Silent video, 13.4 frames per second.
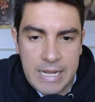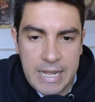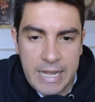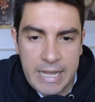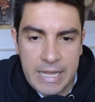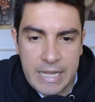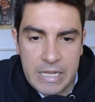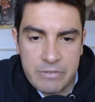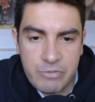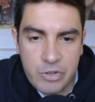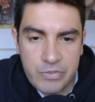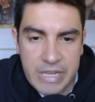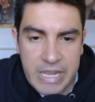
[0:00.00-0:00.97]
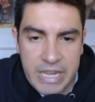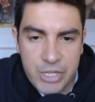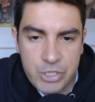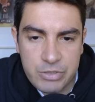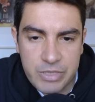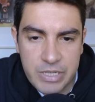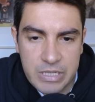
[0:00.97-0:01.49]
and
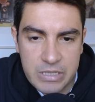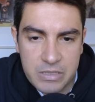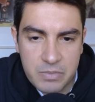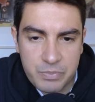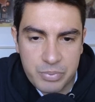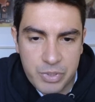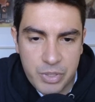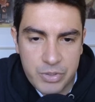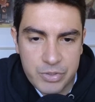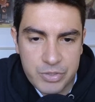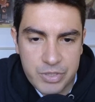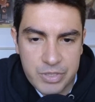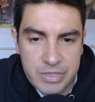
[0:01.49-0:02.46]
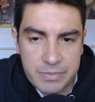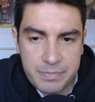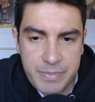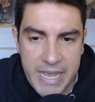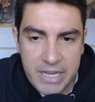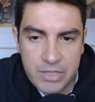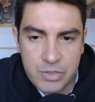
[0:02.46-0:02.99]
verification in process.
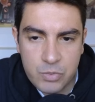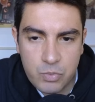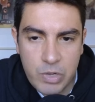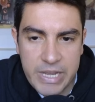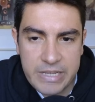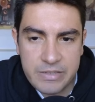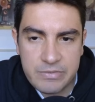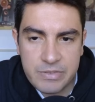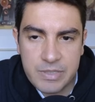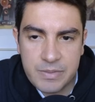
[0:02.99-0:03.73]
Back to Wave.